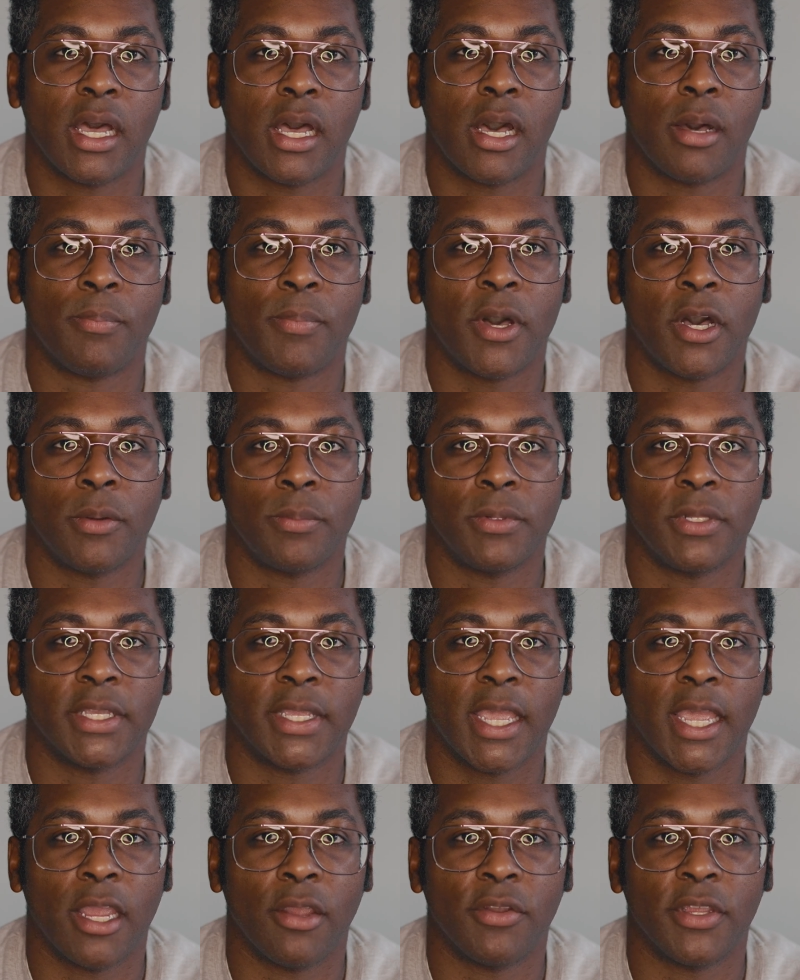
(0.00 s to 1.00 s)
a
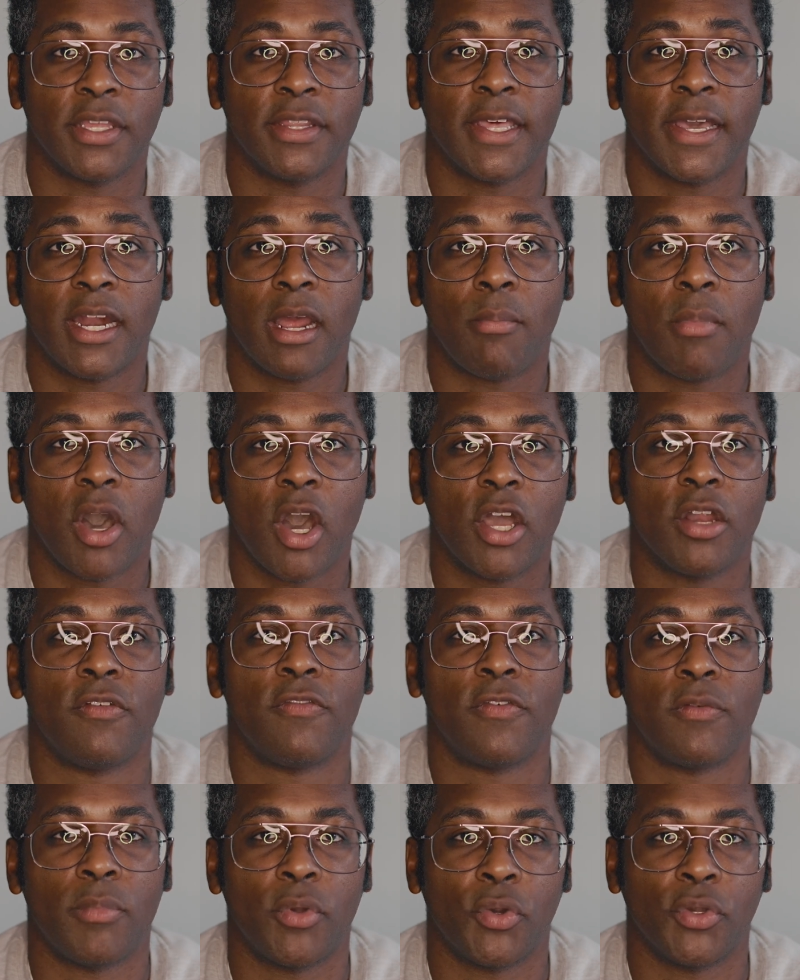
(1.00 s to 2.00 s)
public area that I'm
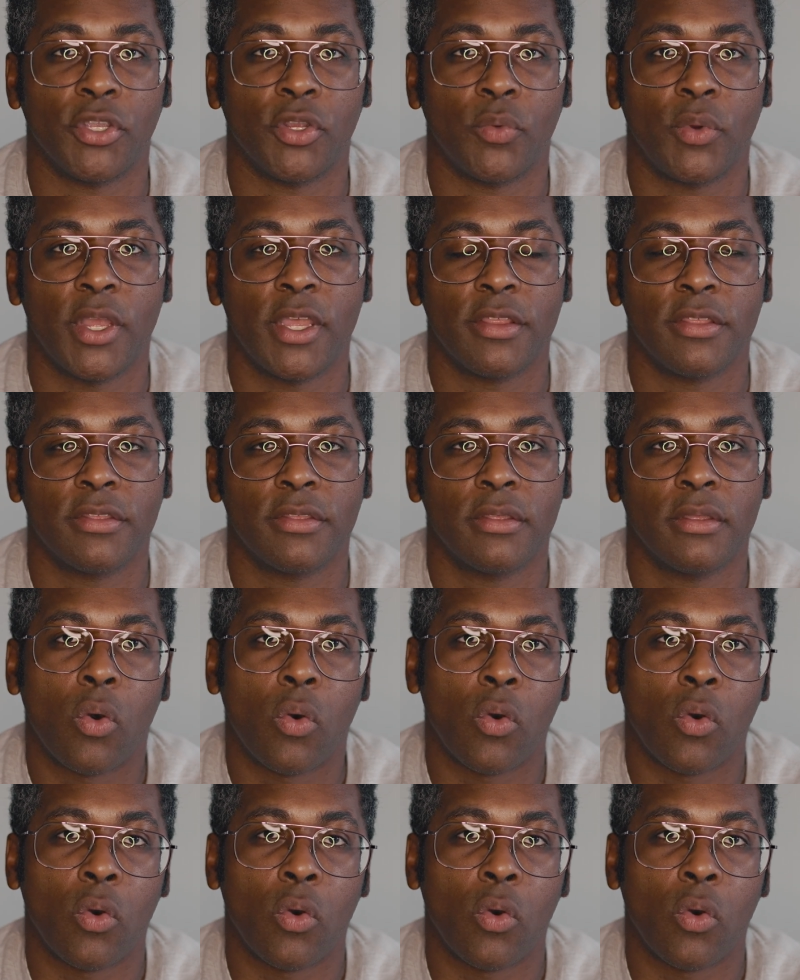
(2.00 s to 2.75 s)
unfamiliar with,